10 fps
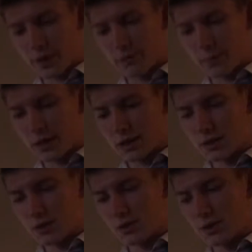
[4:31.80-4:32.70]
Five began
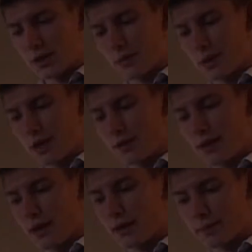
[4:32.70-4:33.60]
to lose the main
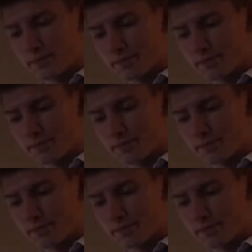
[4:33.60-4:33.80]
thing: